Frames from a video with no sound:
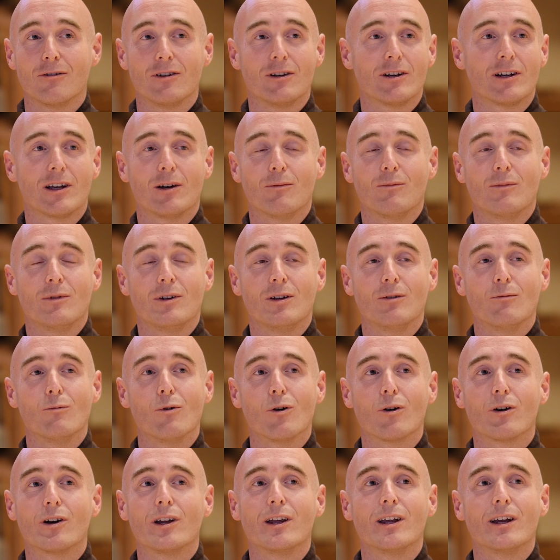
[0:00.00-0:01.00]
we can be
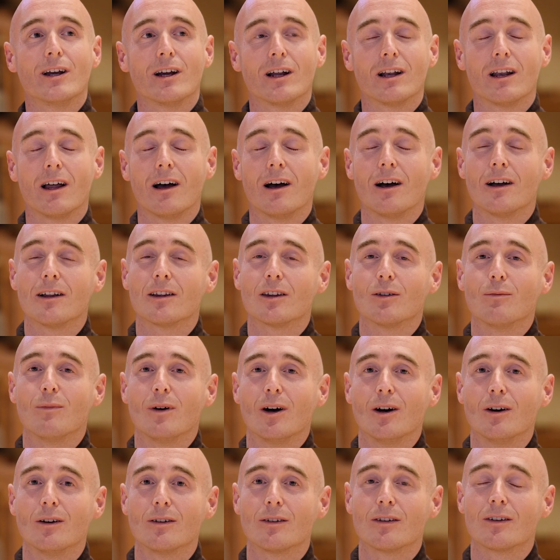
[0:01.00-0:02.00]
worrying a lot
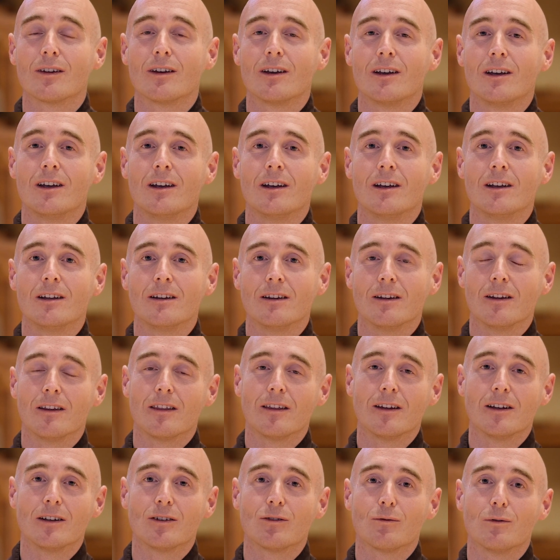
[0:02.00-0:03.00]
about the
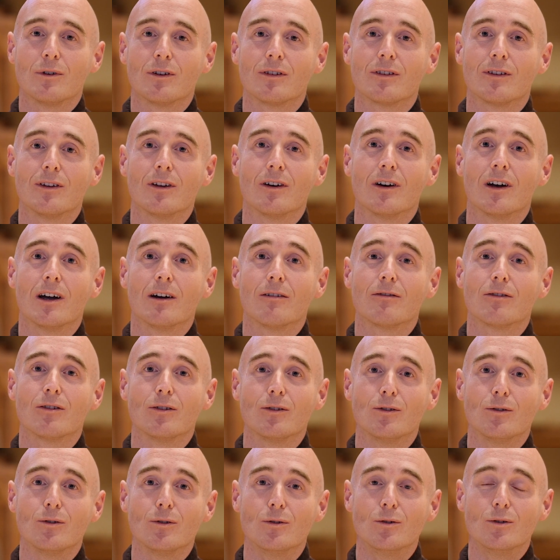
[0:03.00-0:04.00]
things we still have to
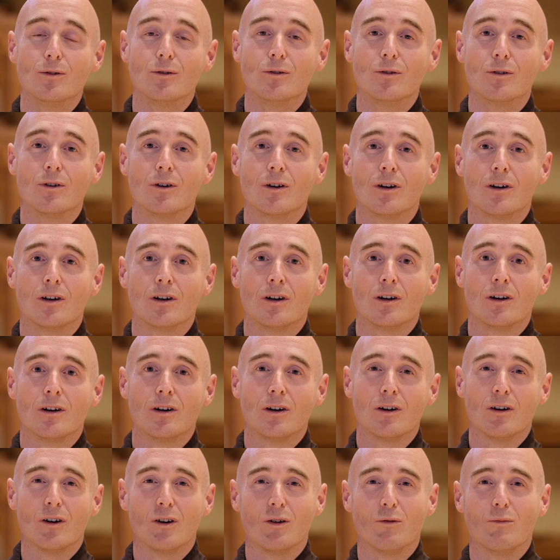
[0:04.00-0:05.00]
do,
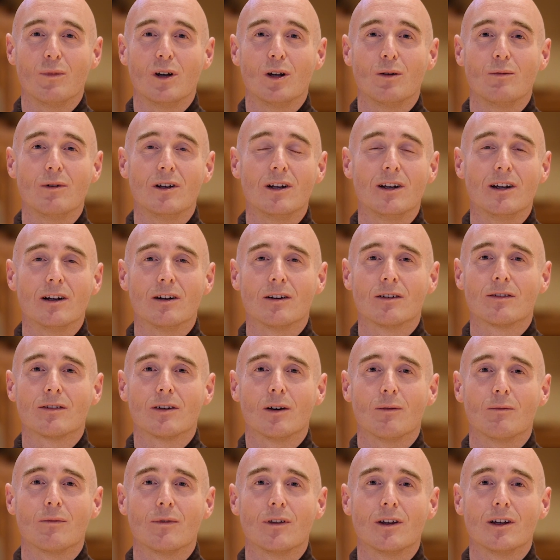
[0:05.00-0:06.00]
or maybe there's
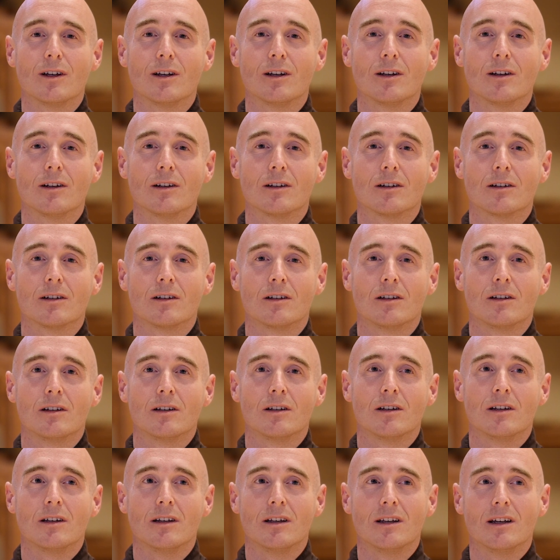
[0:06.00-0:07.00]
something
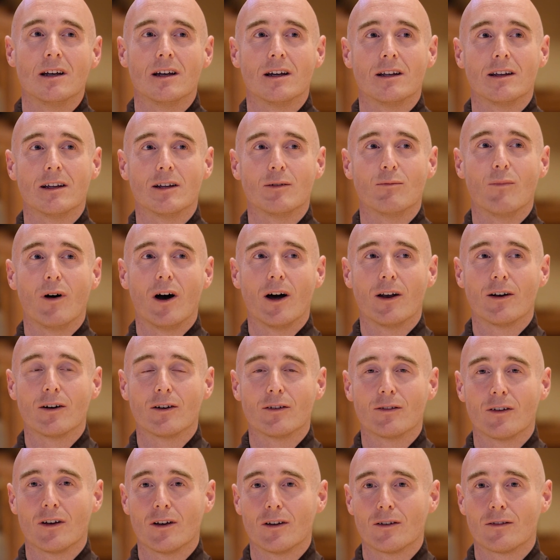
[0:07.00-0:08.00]
that
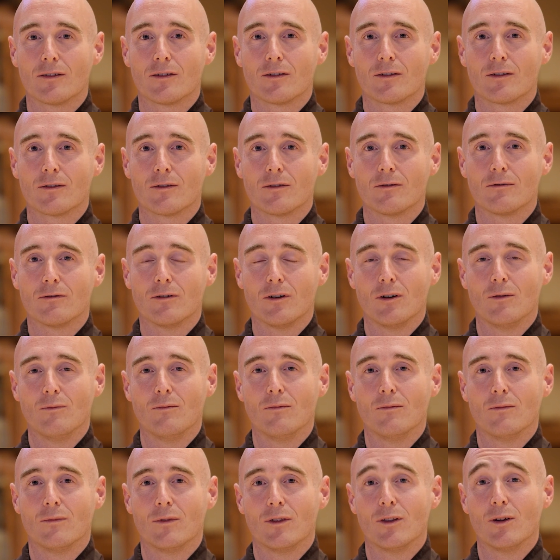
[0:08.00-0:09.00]
bothers us
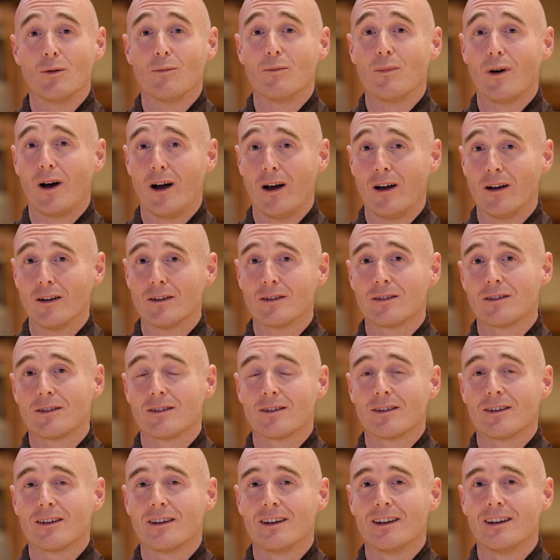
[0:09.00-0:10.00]
from the
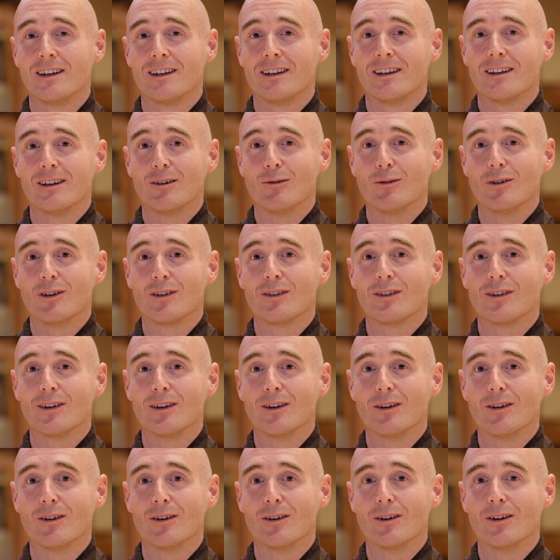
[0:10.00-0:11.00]
past, which
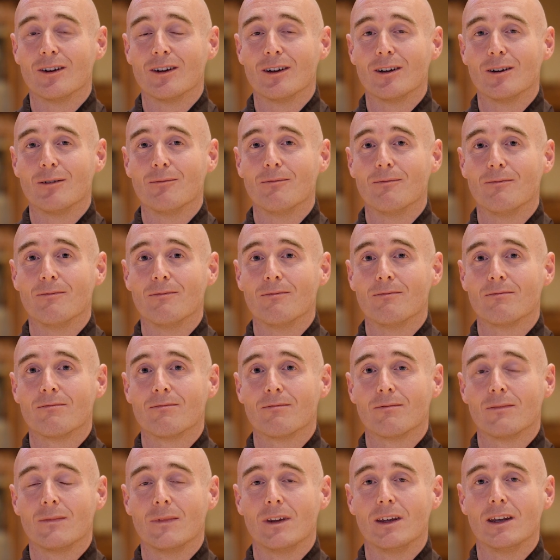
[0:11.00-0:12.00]
still
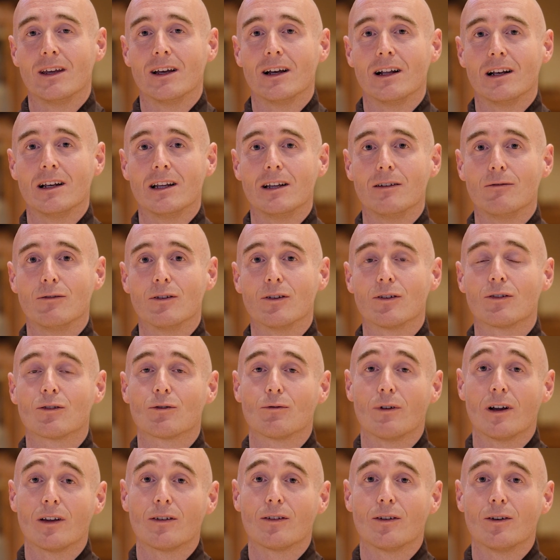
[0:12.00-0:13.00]
leaves a
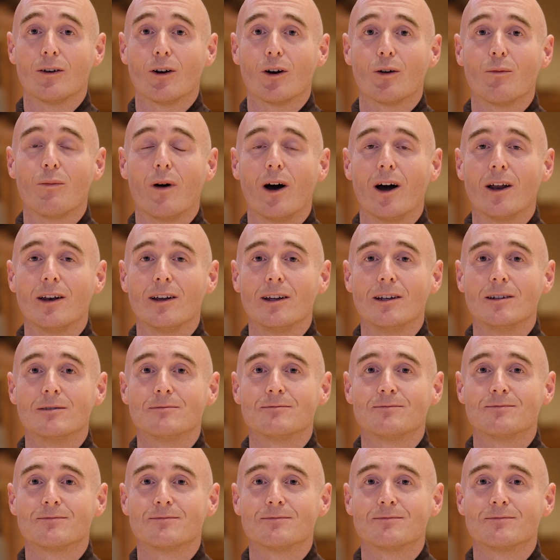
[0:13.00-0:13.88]
stress in our body.